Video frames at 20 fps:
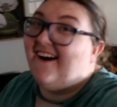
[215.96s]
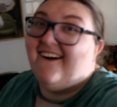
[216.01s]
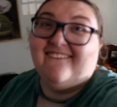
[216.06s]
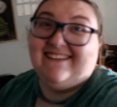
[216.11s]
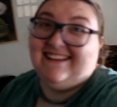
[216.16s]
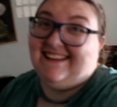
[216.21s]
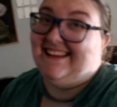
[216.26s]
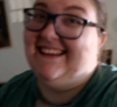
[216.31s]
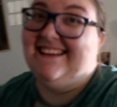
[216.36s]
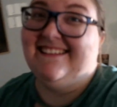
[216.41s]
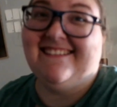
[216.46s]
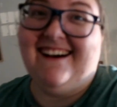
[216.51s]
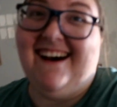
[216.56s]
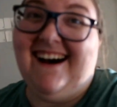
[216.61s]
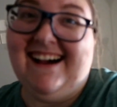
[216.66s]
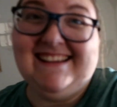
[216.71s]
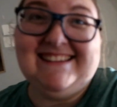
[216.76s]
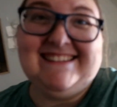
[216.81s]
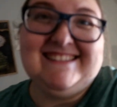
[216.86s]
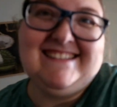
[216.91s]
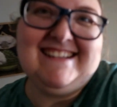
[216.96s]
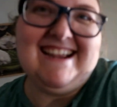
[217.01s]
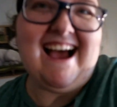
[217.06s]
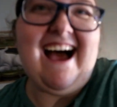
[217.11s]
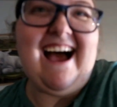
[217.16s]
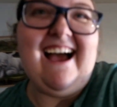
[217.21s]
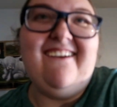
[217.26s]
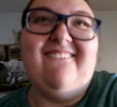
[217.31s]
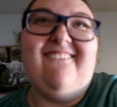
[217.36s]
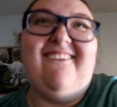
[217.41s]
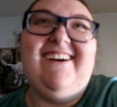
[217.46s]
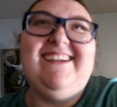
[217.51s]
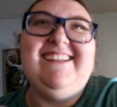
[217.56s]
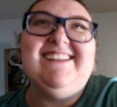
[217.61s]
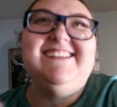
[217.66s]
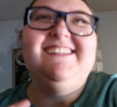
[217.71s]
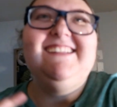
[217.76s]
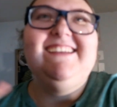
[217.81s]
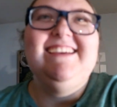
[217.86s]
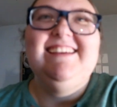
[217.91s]
no, he lost. I
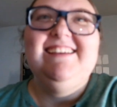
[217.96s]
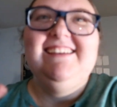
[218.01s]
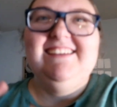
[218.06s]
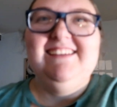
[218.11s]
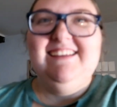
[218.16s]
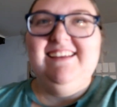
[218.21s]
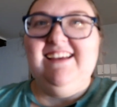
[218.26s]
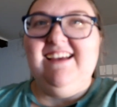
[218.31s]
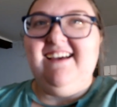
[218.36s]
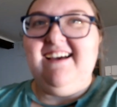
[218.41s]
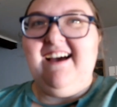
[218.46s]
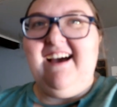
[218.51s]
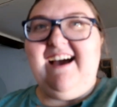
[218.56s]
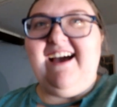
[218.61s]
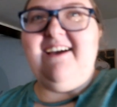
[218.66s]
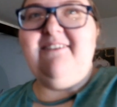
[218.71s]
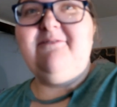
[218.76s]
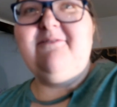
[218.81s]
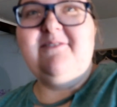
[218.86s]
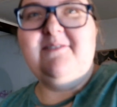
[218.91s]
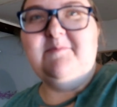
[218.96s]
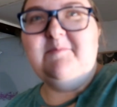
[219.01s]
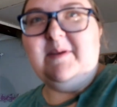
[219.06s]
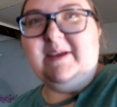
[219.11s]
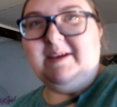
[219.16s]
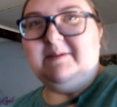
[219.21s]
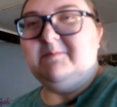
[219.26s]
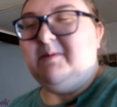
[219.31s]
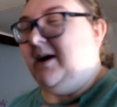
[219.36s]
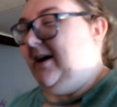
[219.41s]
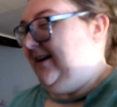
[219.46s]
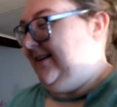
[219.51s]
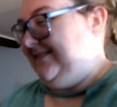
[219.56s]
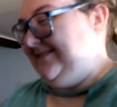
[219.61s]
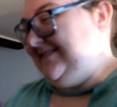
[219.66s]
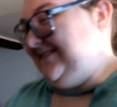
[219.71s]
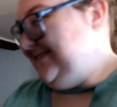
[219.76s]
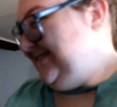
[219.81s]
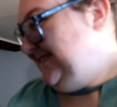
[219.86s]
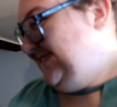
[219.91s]
won. I won ping
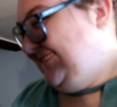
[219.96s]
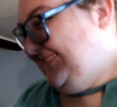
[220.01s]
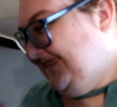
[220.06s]
pong.